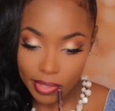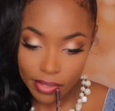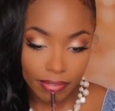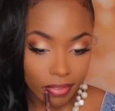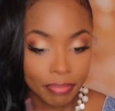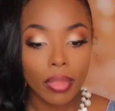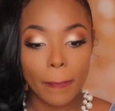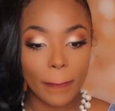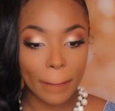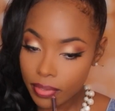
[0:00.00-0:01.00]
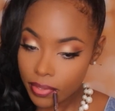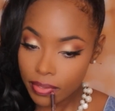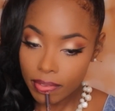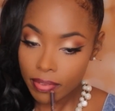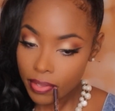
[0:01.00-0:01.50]
And I'm just lining my
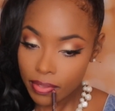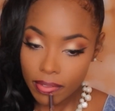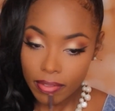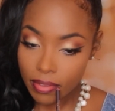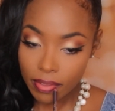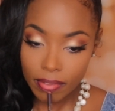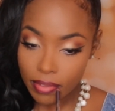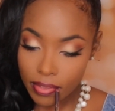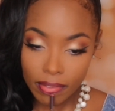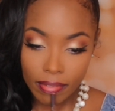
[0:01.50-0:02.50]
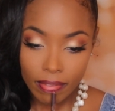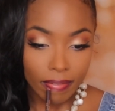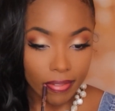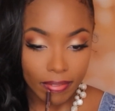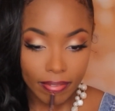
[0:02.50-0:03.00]
lips, and I'm going
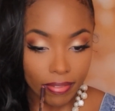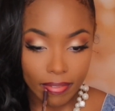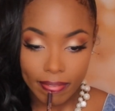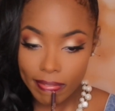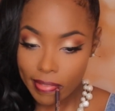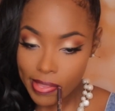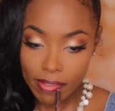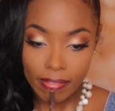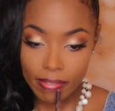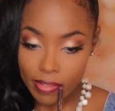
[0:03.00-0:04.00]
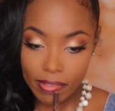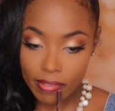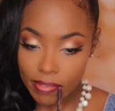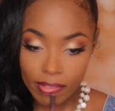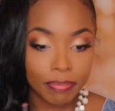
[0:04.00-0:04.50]
to go in with the lip
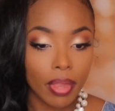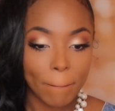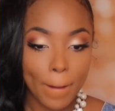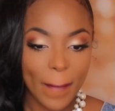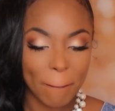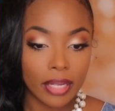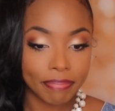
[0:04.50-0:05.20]
palette next.